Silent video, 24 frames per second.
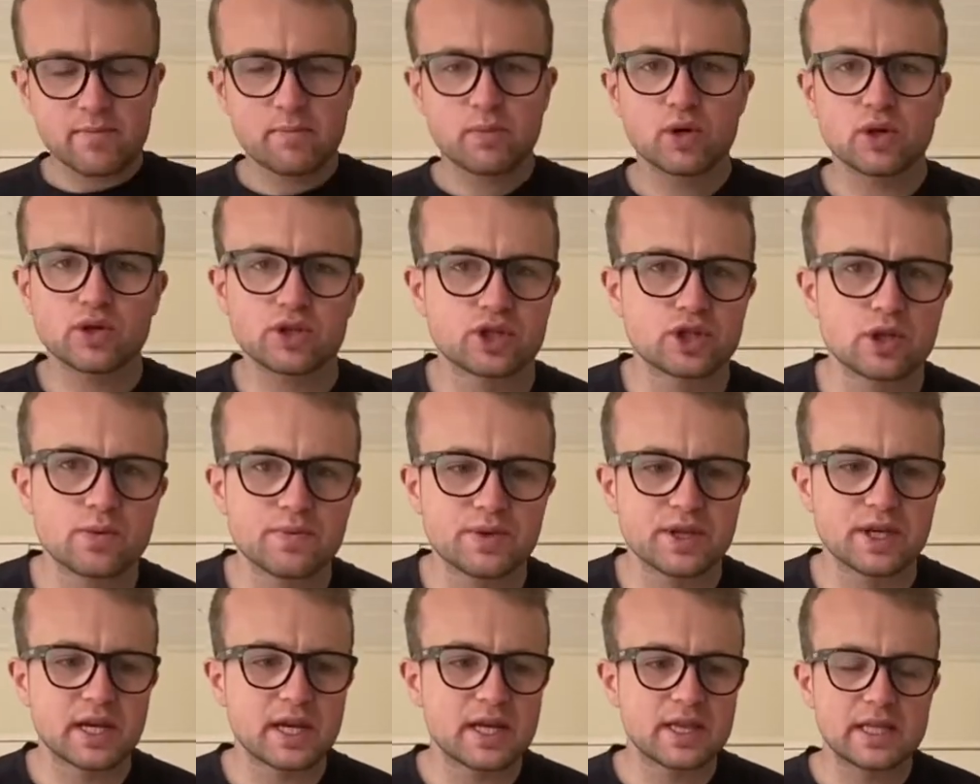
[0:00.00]
put
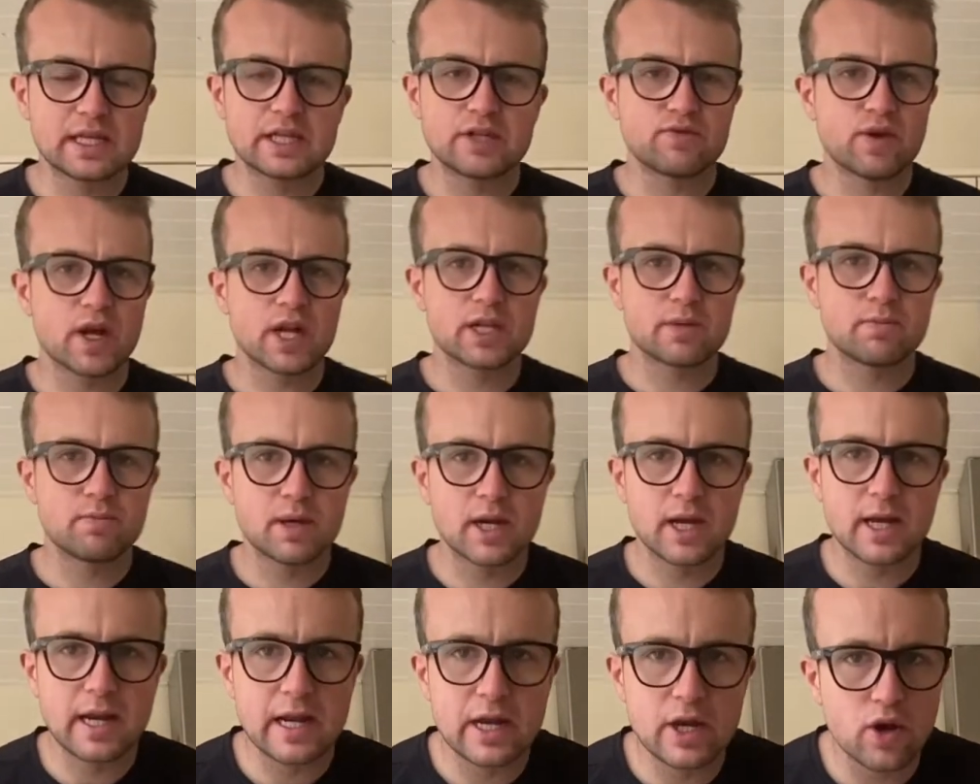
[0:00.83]
something in this
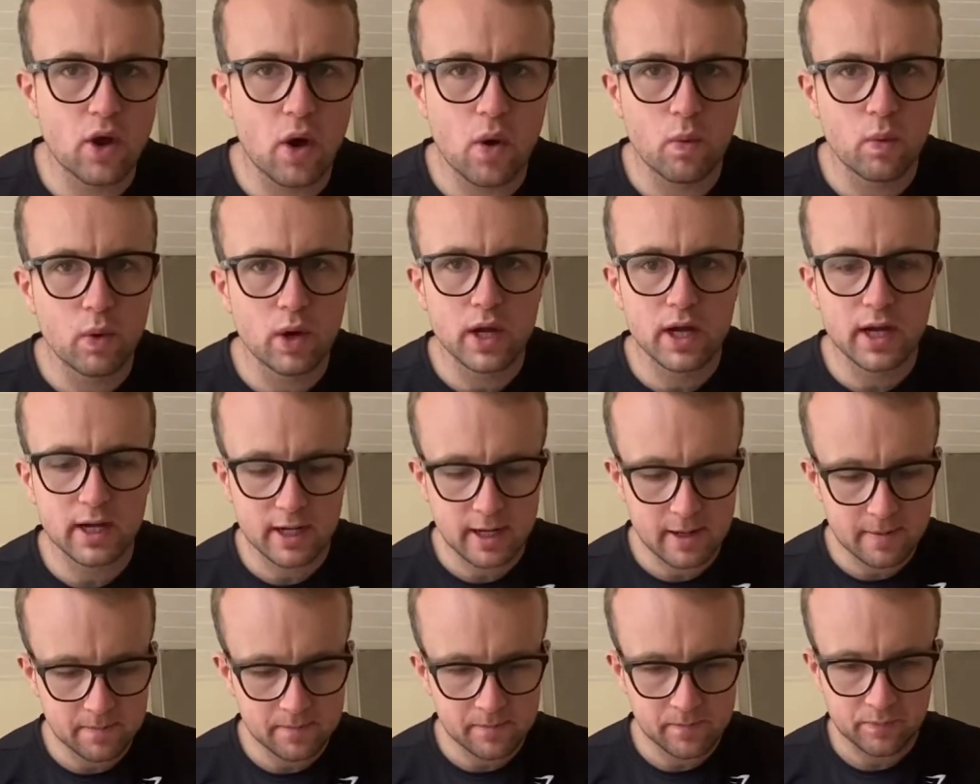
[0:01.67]
recipe and it not work.
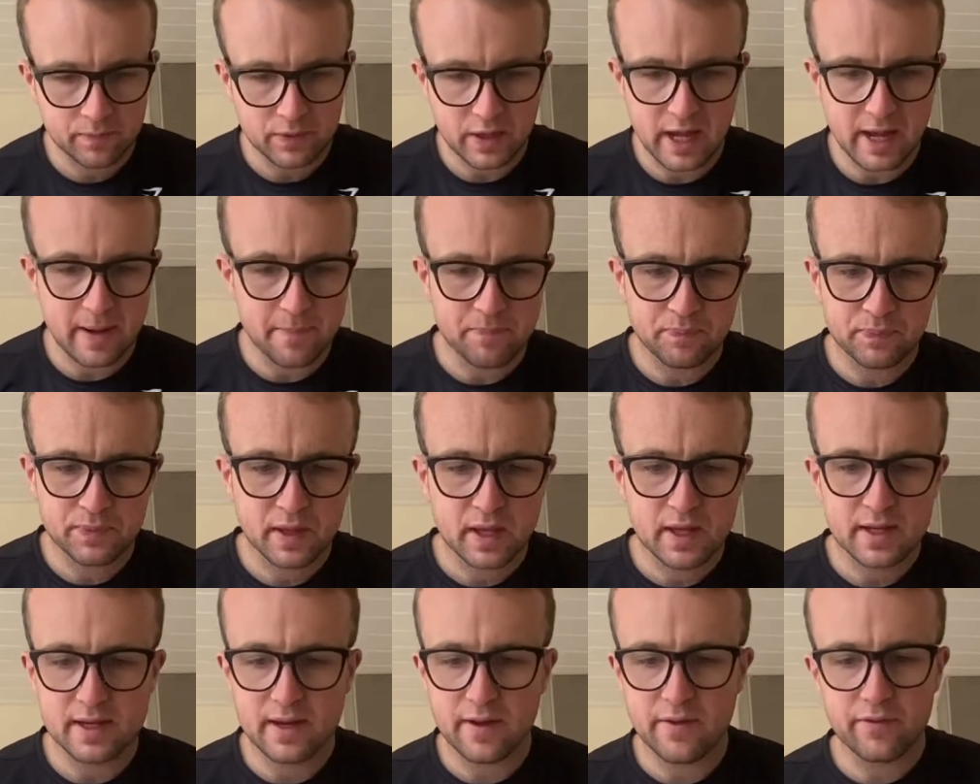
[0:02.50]
Like
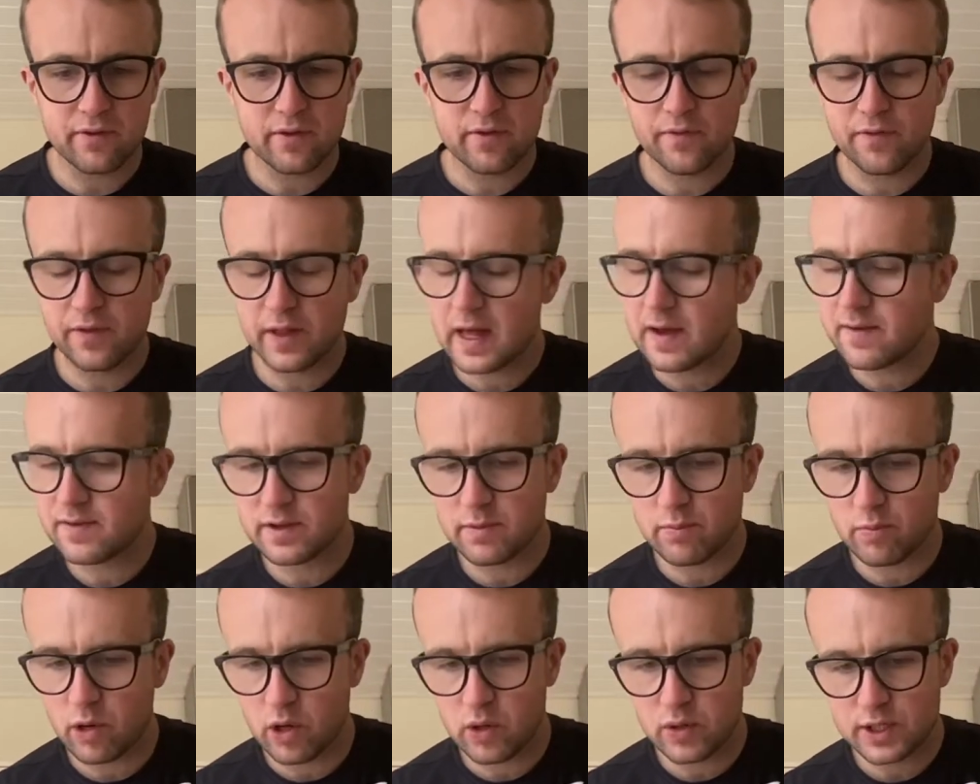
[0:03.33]
different flavors
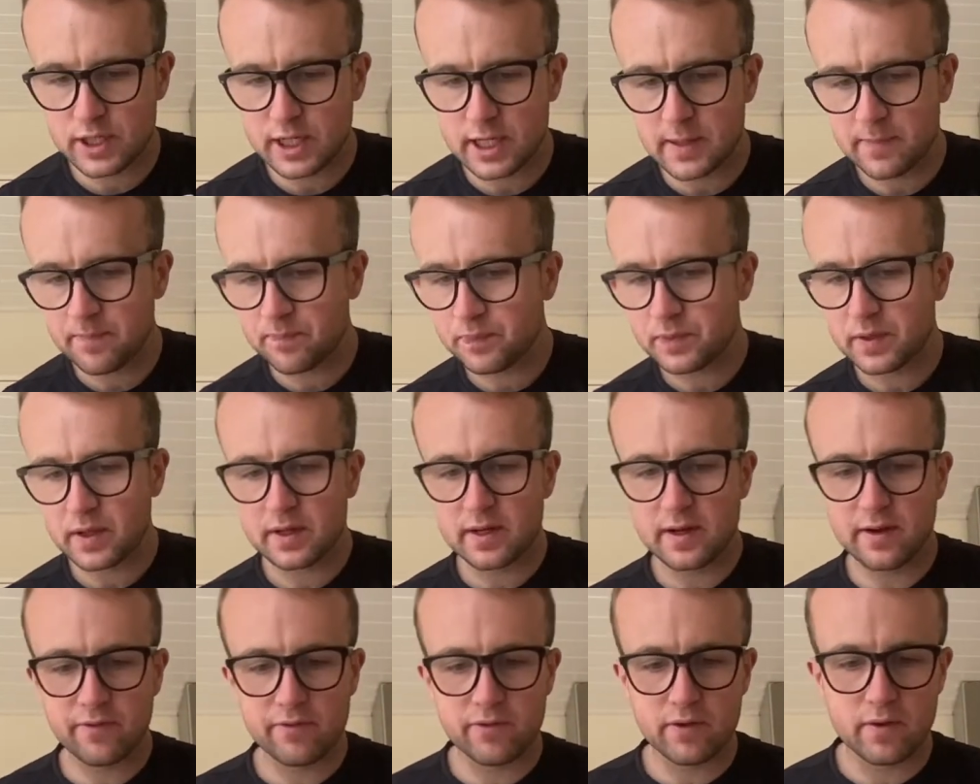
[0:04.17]
of protein,
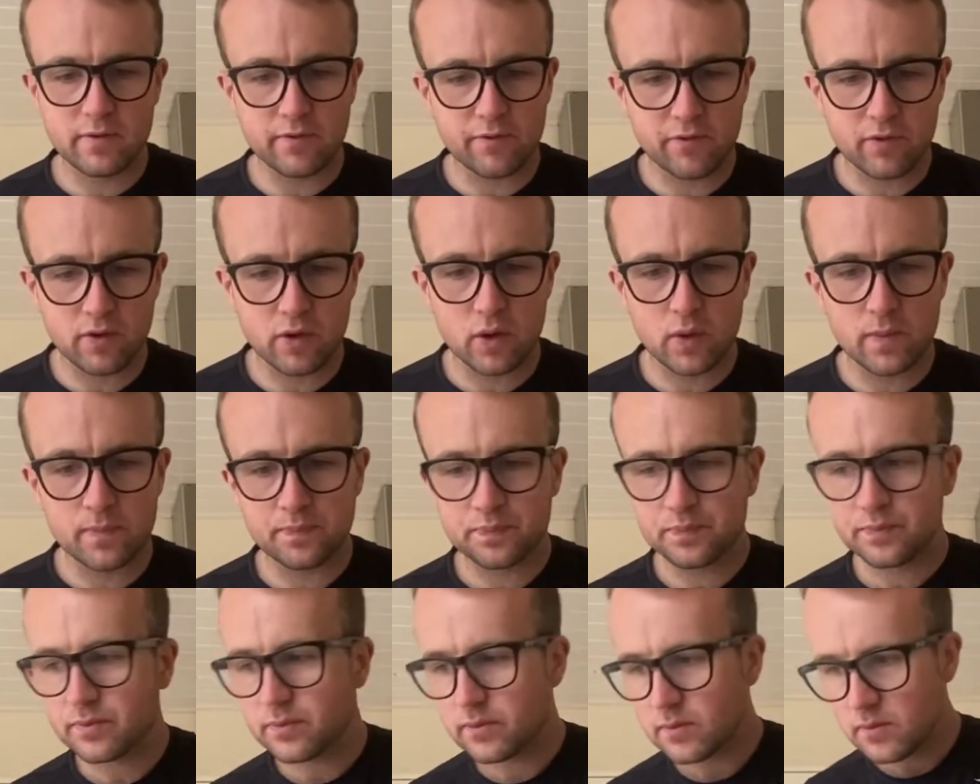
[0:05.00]
different fruit,
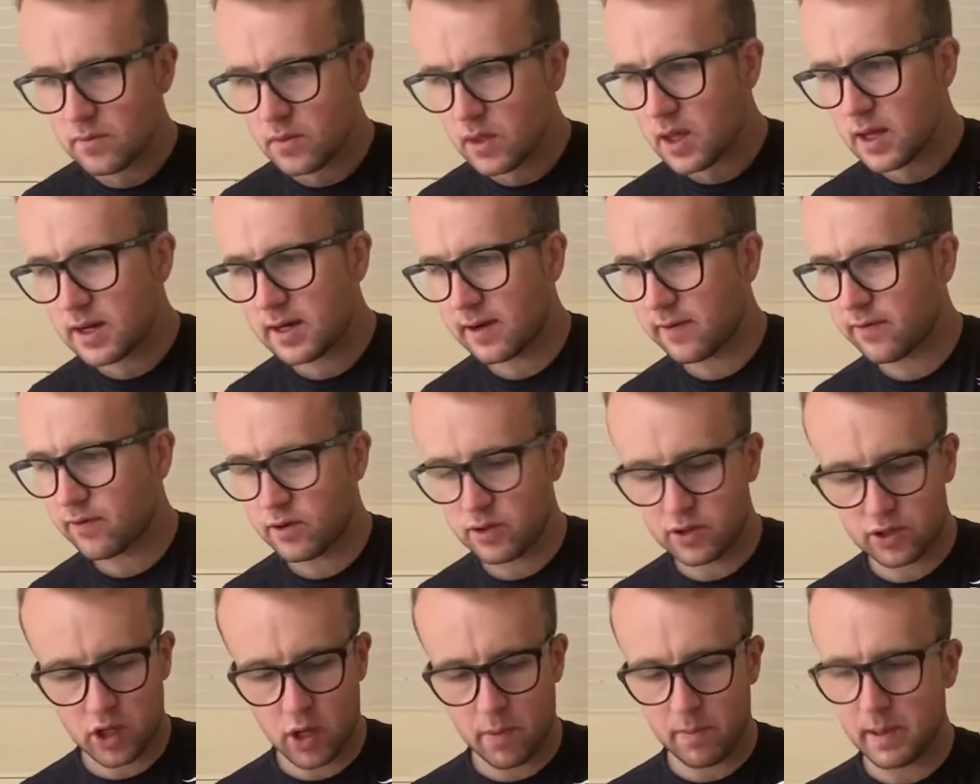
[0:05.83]

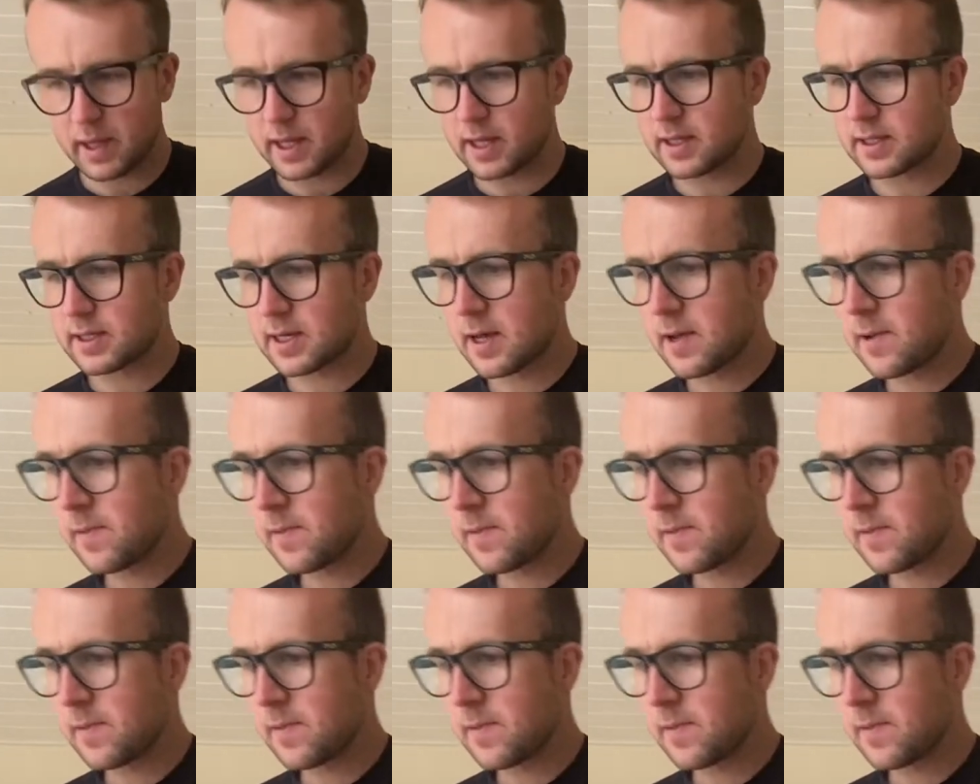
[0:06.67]
different toppings.